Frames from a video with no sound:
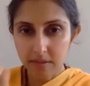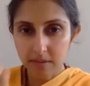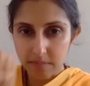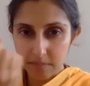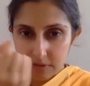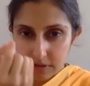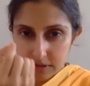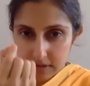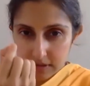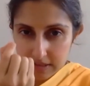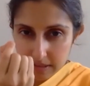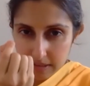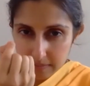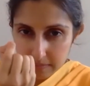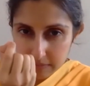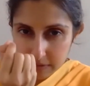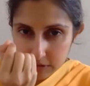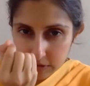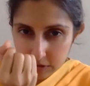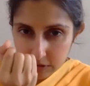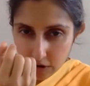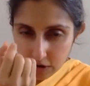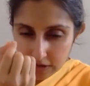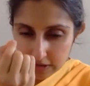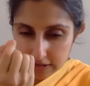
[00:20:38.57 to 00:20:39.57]
Put some
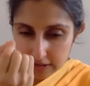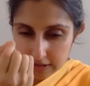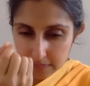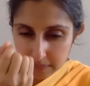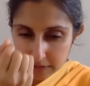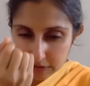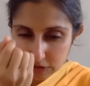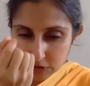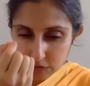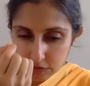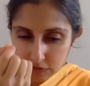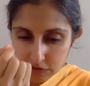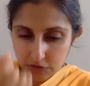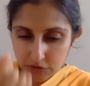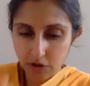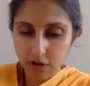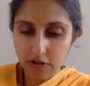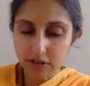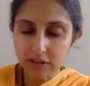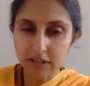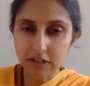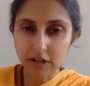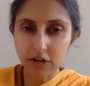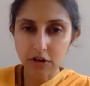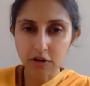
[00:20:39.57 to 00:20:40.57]
salt, a pinch of
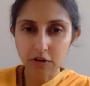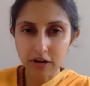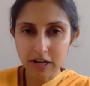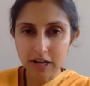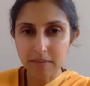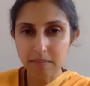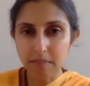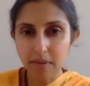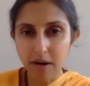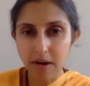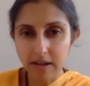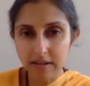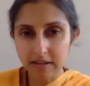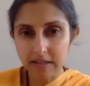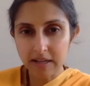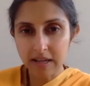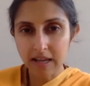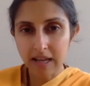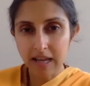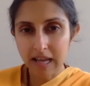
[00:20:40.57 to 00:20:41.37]
salt in a cooking pot,